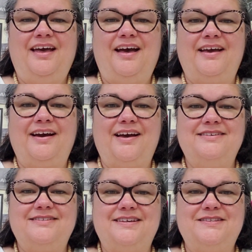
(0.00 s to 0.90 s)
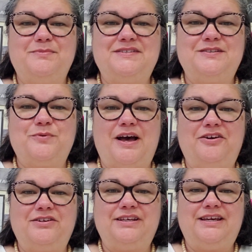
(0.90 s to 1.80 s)
Hi guys, it's Mrs.
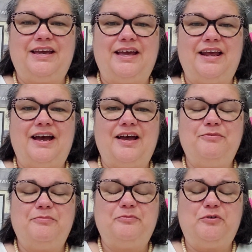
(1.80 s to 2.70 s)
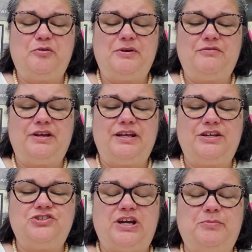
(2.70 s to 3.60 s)
Wackerly, and I will be
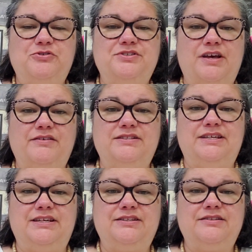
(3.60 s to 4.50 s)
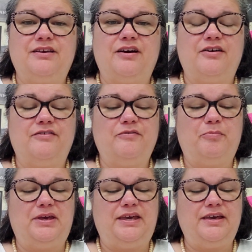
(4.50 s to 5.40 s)
reading Chapter 17 of
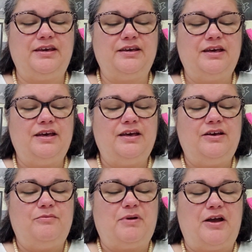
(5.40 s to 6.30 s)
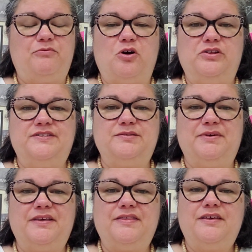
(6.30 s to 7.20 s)
Peak by Roland
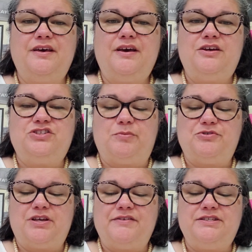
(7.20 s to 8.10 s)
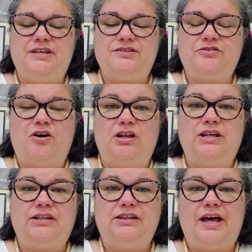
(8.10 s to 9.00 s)
Smith. Chapter 17 is called
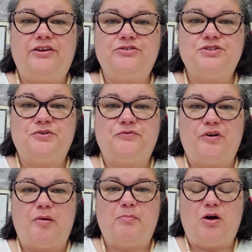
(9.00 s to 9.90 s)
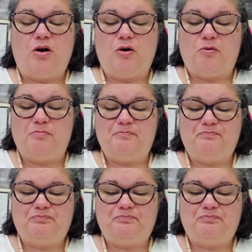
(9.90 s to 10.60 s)
Letters from Home.